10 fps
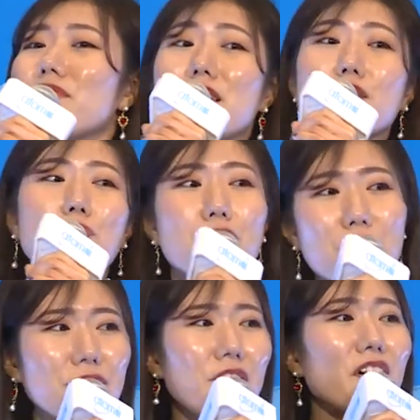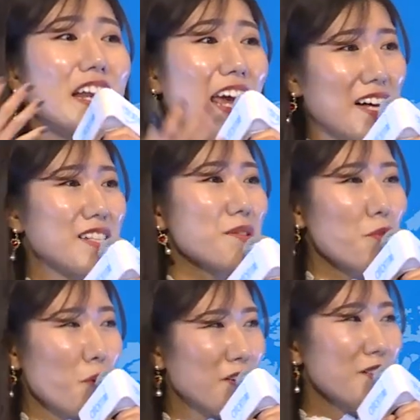these beautiful and handsome royal